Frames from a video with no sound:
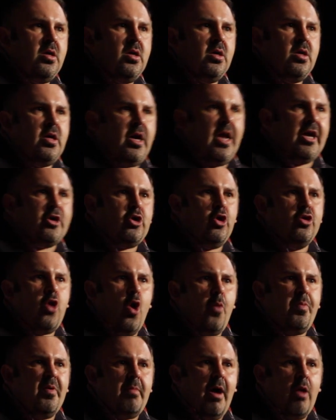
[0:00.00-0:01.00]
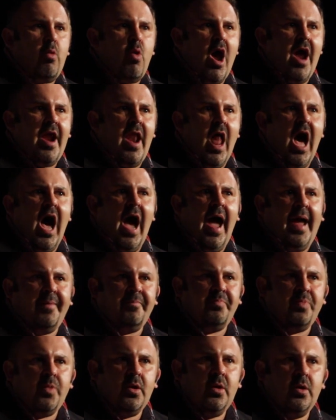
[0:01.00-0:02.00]
And I couldn't open my right eye.
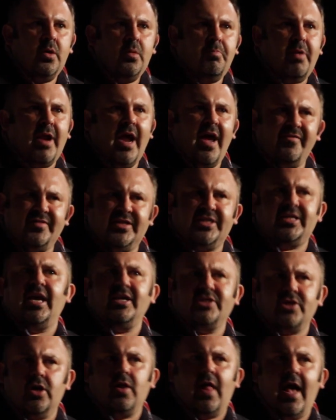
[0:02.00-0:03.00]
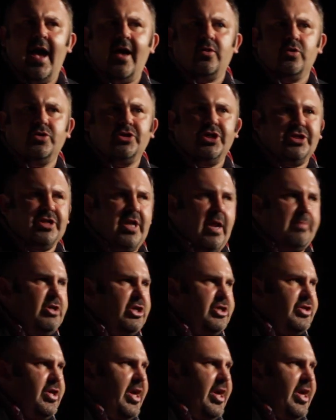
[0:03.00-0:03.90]
But I have seasonal allergies, and I'm just